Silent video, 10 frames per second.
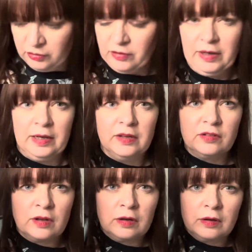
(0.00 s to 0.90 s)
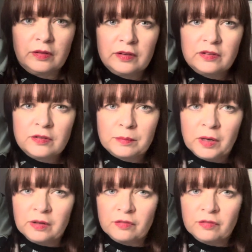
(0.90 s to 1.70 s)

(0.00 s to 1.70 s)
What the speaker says: really. So this is my